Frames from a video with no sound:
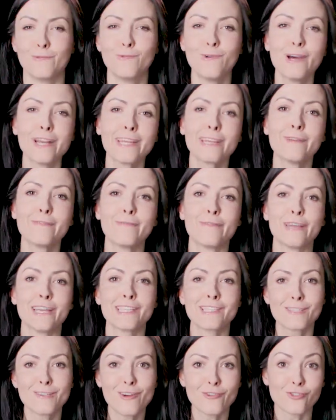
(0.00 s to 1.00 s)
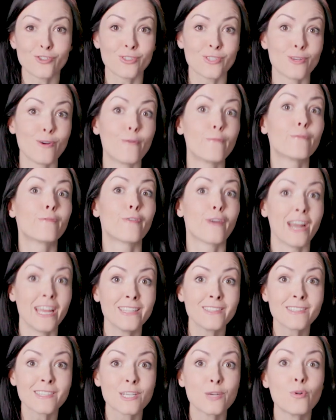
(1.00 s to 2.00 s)
What if it's not just your
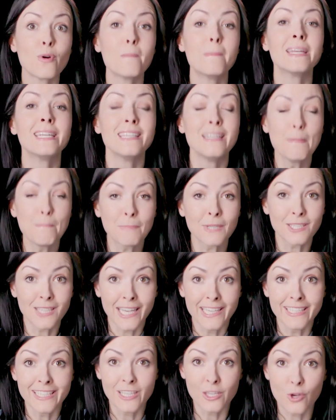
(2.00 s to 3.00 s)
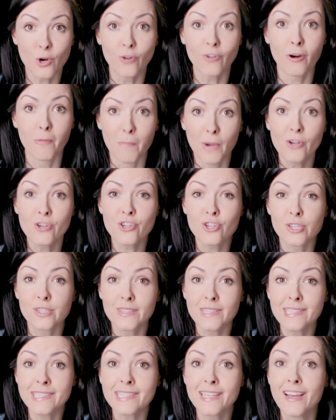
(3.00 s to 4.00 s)
friends who are manipulating your
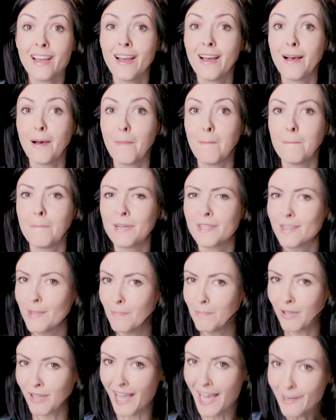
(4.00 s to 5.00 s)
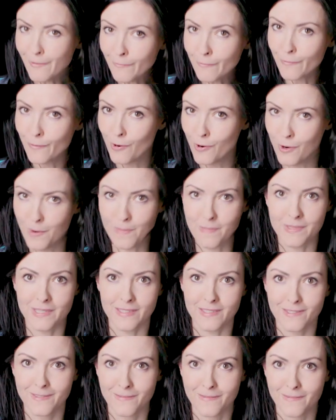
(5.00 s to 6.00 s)
emotions, but the platforms?